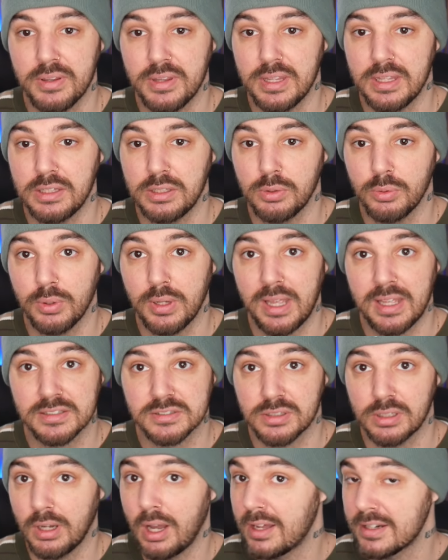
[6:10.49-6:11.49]
that you will
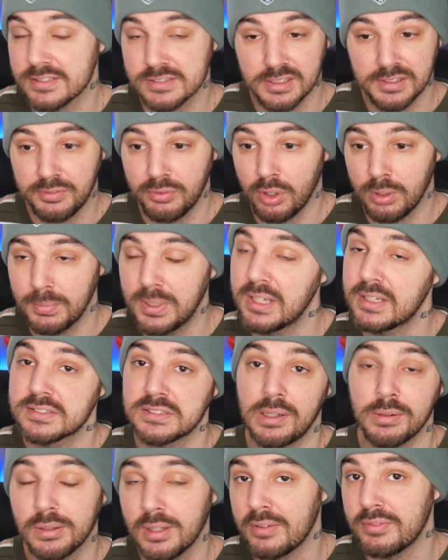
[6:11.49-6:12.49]
answer it honestly for me,
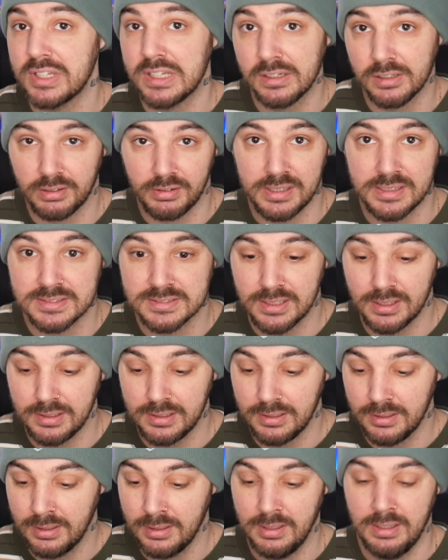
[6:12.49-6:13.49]
because I would love to hear your
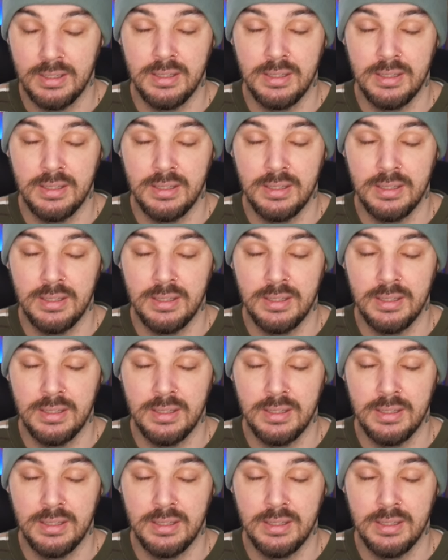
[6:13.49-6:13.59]
insight,